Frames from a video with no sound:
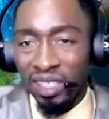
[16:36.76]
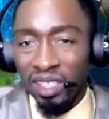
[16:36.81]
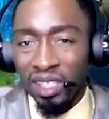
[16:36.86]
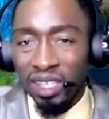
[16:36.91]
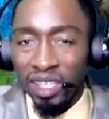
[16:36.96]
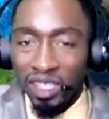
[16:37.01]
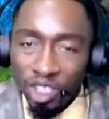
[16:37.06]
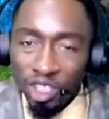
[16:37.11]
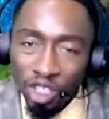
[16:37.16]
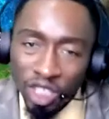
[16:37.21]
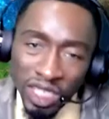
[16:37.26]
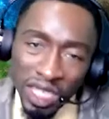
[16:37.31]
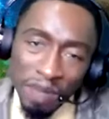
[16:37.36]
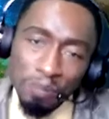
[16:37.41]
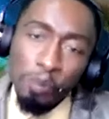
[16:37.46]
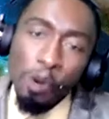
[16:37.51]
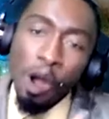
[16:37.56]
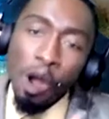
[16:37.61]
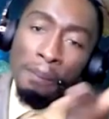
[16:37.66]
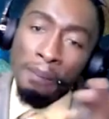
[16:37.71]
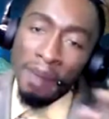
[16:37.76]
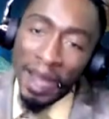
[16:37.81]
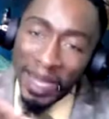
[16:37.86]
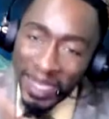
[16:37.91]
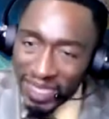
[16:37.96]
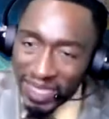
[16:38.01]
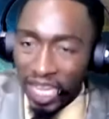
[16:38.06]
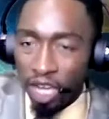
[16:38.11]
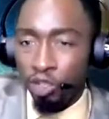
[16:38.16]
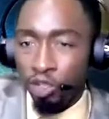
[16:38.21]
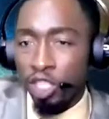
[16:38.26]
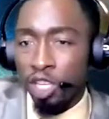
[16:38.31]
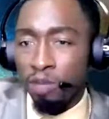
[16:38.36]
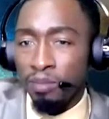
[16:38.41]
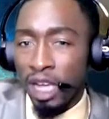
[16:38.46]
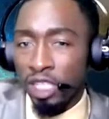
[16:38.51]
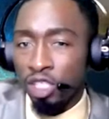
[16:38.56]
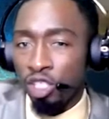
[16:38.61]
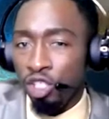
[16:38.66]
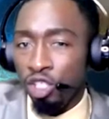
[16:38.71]
Because you see more money get returned
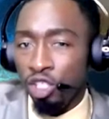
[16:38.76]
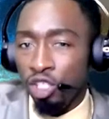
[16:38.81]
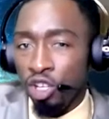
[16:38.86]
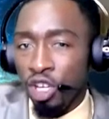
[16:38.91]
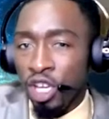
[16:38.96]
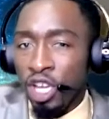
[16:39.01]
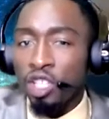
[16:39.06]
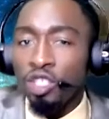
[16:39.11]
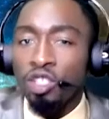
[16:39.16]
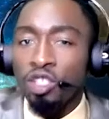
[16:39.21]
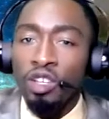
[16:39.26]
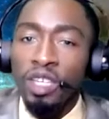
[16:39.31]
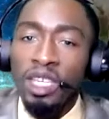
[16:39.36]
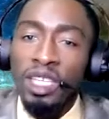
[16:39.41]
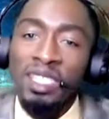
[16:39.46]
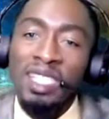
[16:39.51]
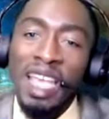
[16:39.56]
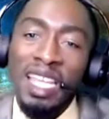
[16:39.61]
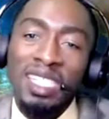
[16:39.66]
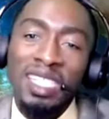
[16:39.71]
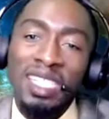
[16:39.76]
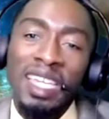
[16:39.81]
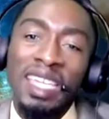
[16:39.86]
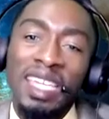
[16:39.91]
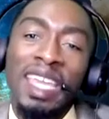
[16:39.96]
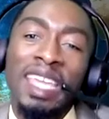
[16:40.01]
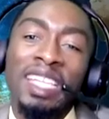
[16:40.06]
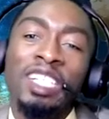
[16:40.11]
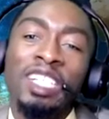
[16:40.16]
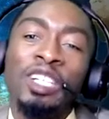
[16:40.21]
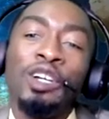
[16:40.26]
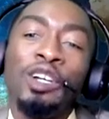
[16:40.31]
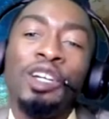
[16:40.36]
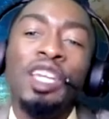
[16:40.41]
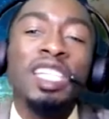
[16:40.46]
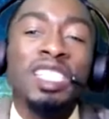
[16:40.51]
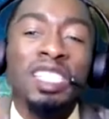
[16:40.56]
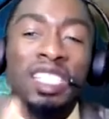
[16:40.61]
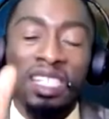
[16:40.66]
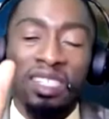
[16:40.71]
back to you. So that's an
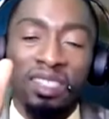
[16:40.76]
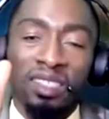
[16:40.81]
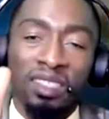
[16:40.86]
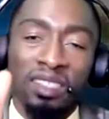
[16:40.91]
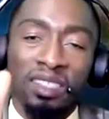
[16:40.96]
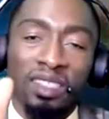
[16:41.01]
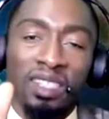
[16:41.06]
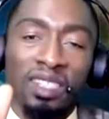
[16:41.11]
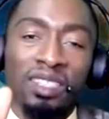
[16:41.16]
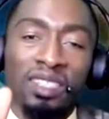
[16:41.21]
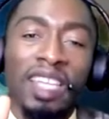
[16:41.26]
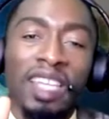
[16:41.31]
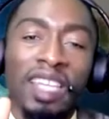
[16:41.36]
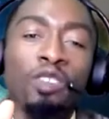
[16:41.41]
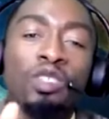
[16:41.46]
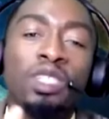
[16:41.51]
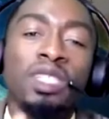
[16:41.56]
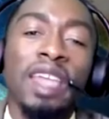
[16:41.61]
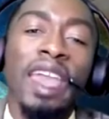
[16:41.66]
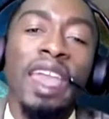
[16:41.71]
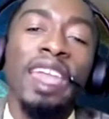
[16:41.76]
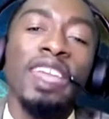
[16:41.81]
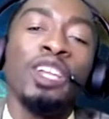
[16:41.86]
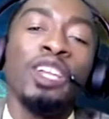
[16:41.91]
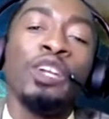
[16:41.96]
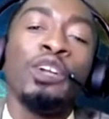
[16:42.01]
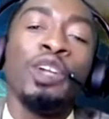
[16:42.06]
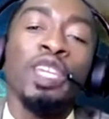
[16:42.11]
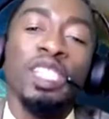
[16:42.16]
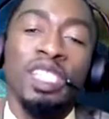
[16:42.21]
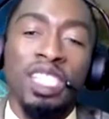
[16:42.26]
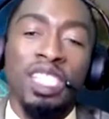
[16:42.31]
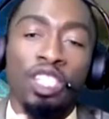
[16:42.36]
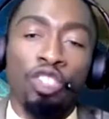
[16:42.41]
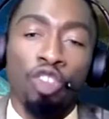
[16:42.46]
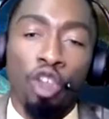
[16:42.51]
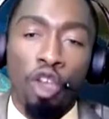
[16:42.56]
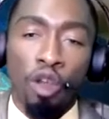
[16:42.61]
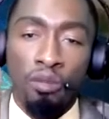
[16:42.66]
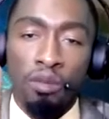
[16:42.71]
increasing. They use the increasing
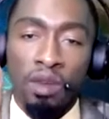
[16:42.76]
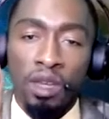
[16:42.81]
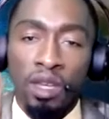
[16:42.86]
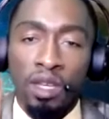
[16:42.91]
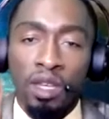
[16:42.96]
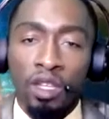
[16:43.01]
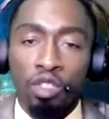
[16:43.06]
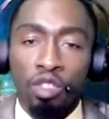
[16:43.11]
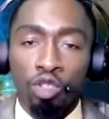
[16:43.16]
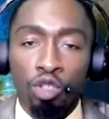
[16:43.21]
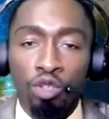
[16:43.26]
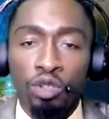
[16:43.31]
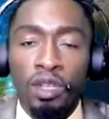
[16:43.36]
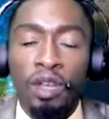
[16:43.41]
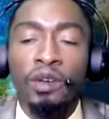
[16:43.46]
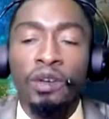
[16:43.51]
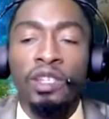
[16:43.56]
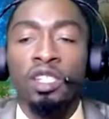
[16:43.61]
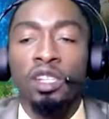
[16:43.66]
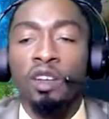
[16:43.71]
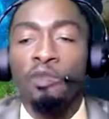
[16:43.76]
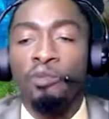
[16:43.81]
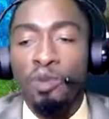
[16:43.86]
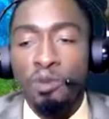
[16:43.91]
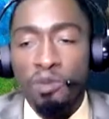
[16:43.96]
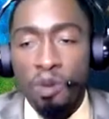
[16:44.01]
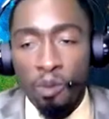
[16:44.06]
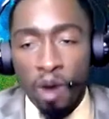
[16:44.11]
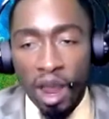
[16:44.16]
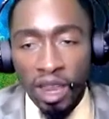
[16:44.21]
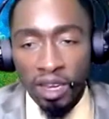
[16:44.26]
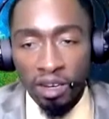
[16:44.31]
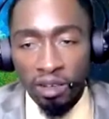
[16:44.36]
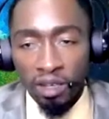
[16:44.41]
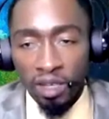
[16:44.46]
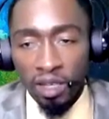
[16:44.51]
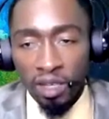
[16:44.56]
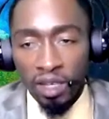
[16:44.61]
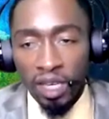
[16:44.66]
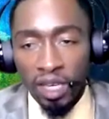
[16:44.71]
term to do the return of premium rider.
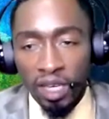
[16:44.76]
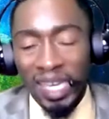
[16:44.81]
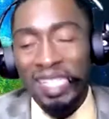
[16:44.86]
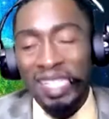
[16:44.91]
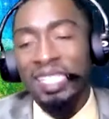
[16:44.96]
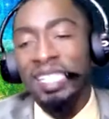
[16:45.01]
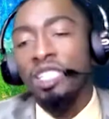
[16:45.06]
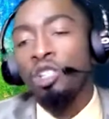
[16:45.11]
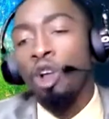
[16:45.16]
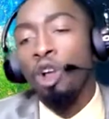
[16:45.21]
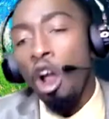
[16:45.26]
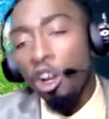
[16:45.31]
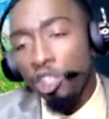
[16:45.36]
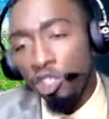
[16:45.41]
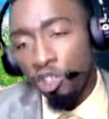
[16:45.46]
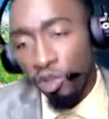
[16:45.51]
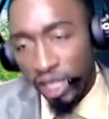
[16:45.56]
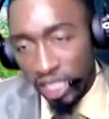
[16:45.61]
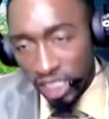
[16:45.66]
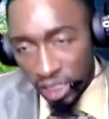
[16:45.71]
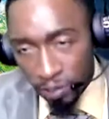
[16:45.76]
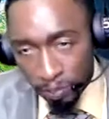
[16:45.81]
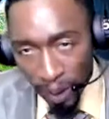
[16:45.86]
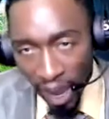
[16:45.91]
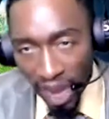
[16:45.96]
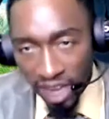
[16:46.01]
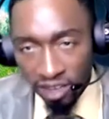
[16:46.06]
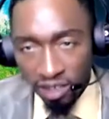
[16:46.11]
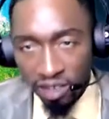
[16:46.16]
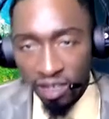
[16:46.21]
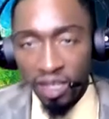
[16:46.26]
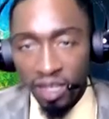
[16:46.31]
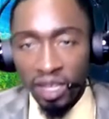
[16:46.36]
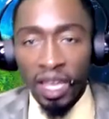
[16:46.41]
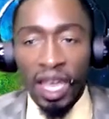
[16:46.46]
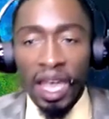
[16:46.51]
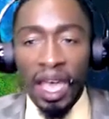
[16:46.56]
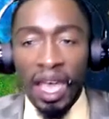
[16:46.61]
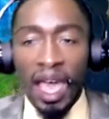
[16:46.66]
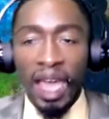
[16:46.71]
And this also expire
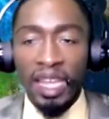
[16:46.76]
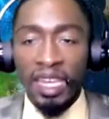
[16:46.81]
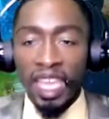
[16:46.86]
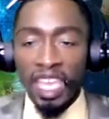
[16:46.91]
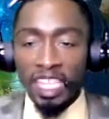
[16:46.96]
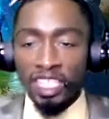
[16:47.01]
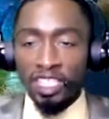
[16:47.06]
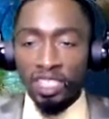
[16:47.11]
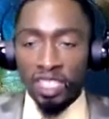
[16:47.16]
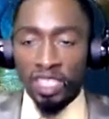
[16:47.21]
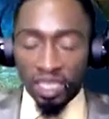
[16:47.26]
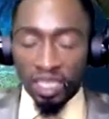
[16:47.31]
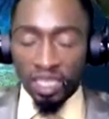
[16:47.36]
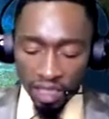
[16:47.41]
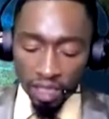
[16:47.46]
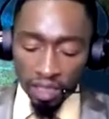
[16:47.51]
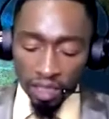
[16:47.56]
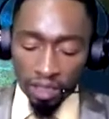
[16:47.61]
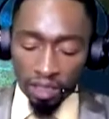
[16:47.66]
at age 60.